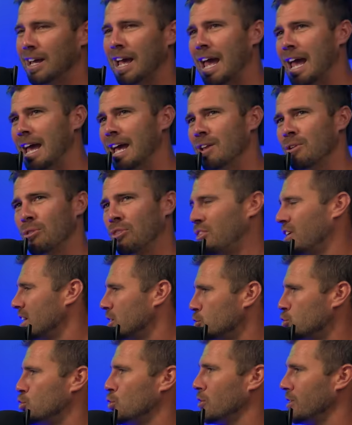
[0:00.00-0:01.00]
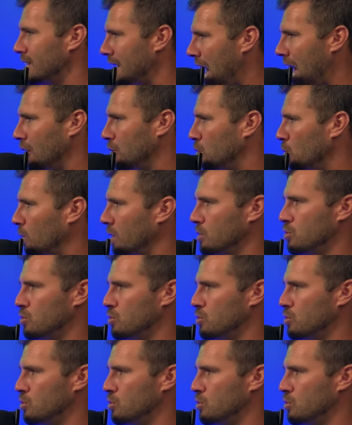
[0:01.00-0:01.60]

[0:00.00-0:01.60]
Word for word: and things you're not doing.